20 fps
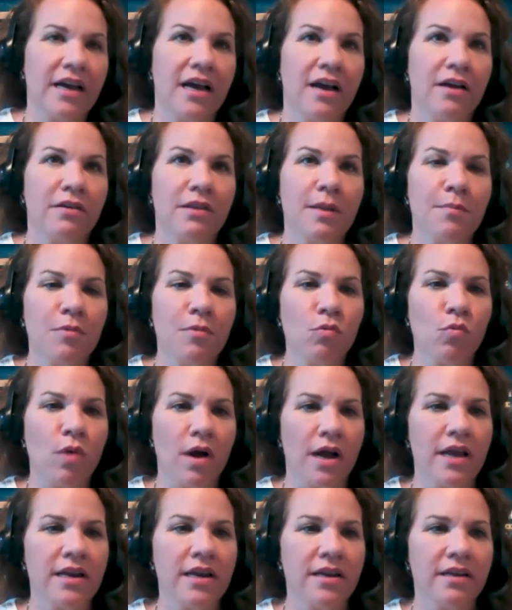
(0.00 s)
Uh, number
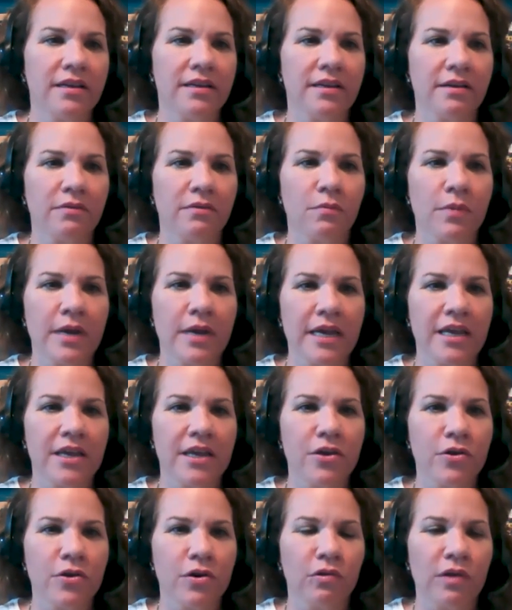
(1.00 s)
one, we
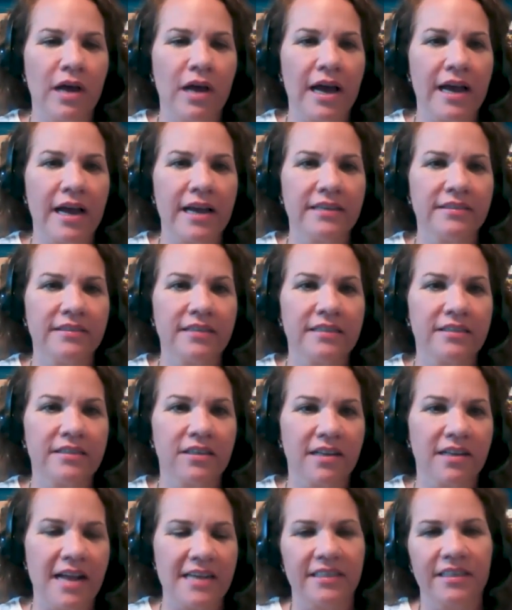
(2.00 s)
utilize in
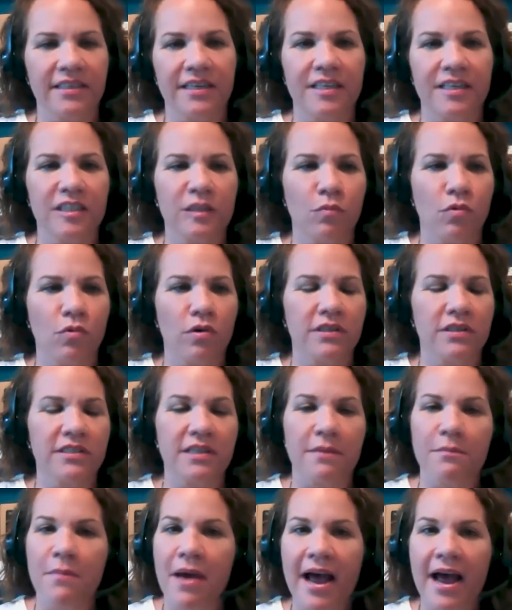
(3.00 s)
Scholastic esports
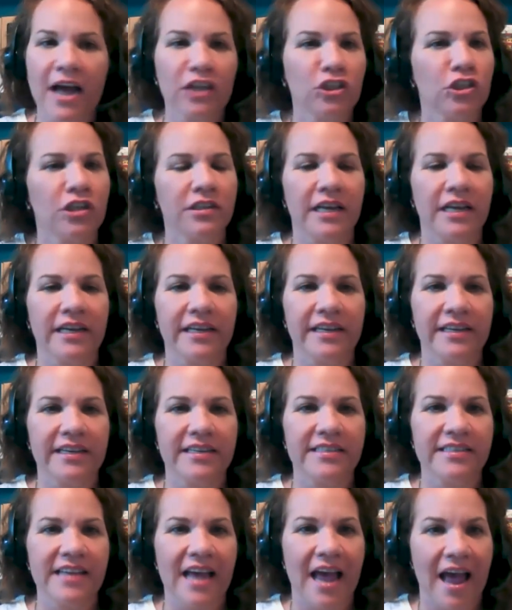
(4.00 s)
the passion that
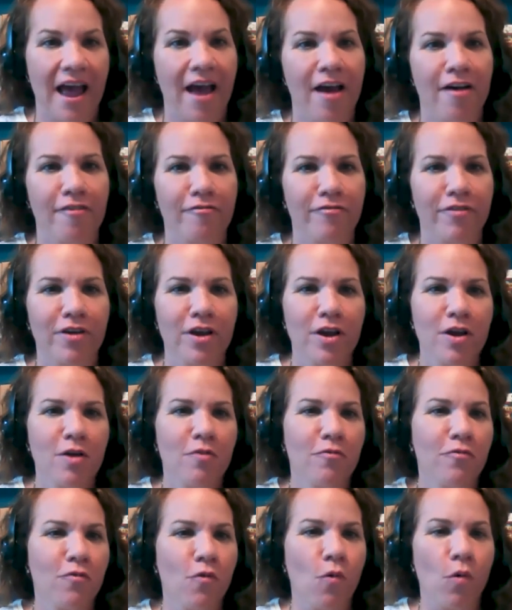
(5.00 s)
kids have
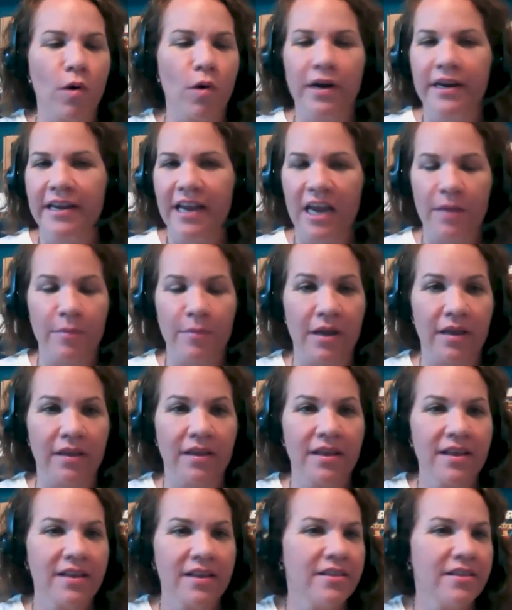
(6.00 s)
for gaming.